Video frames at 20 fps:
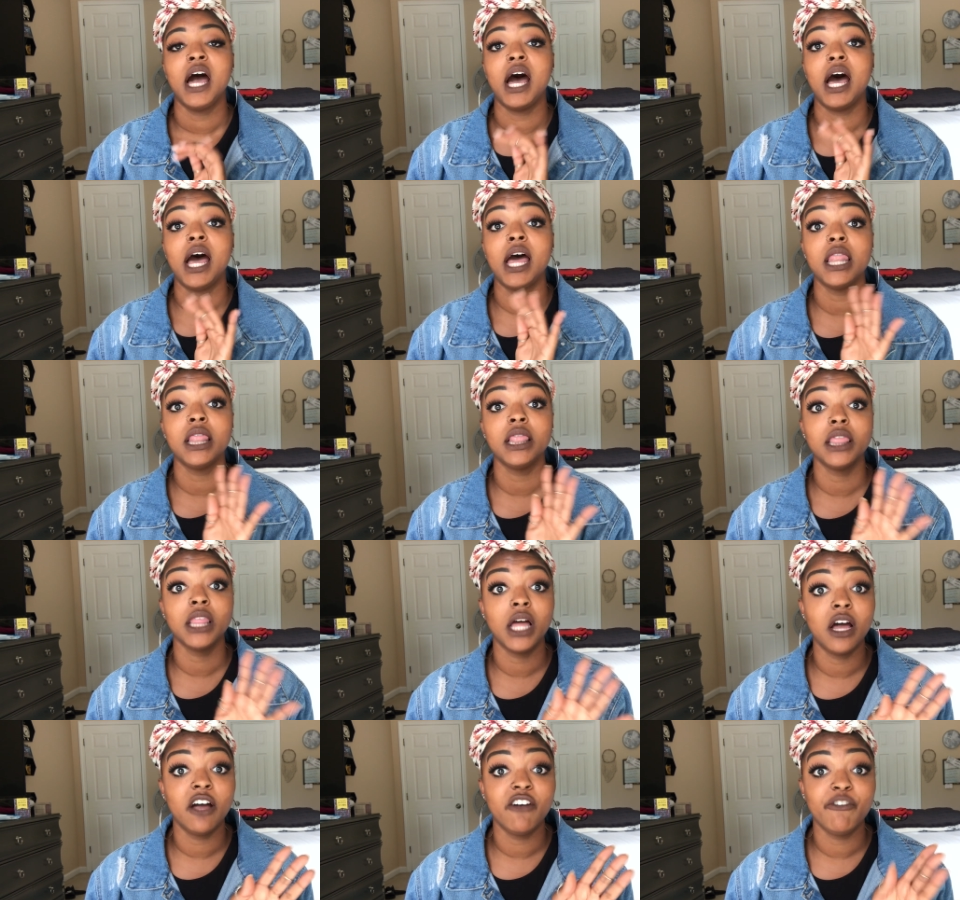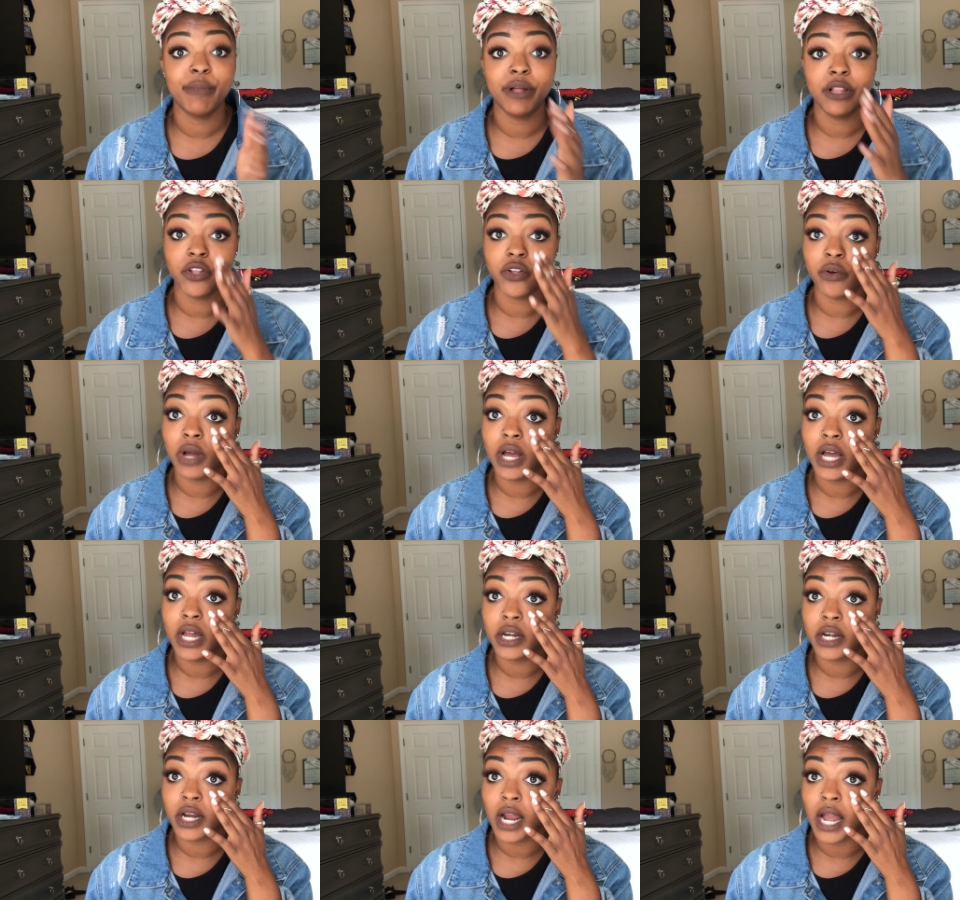I love my little
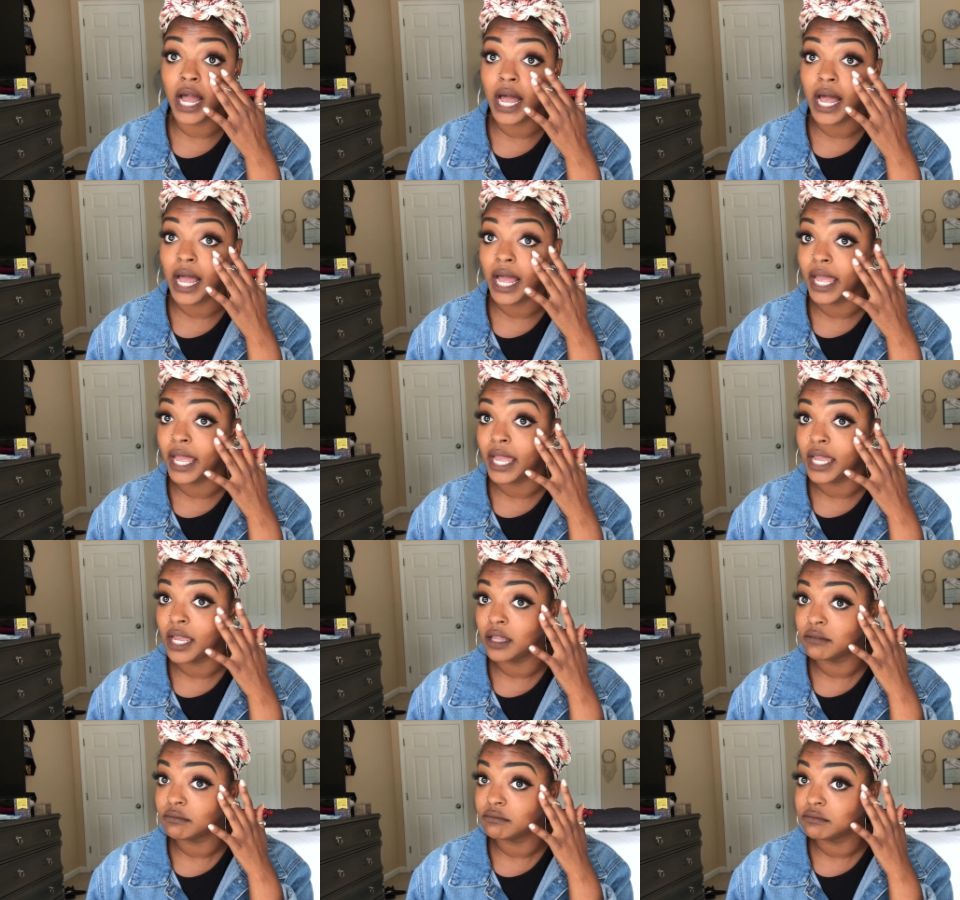under eye